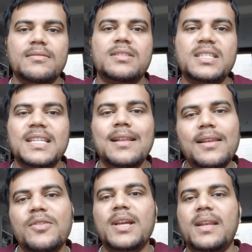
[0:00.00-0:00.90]
Still,
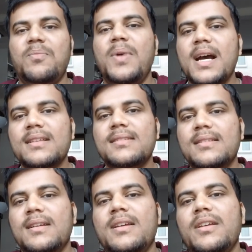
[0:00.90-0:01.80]
you can
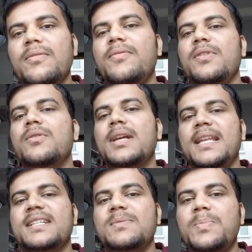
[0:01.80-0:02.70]
pass if you can
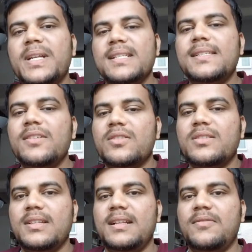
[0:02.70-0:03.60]
express
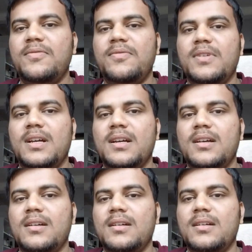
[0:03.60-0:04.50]
yourself
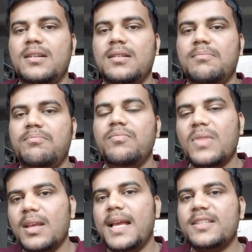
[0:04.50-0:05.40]

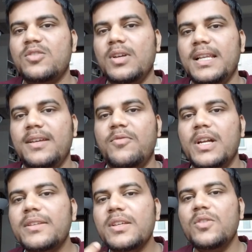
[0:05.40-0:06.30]
actually
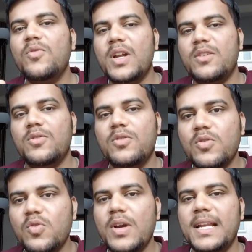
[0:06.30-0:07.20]
what you want to
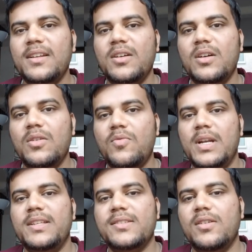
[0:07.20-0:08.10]
do and
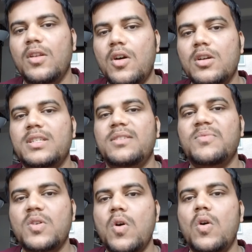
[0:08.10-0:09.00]
what is your
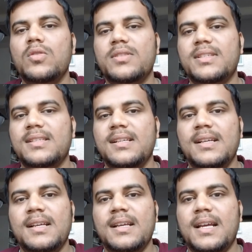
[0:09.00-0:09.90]
long-term goals,
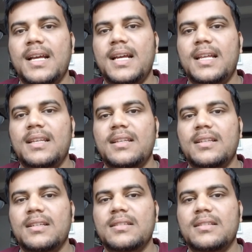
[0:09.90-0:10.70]
and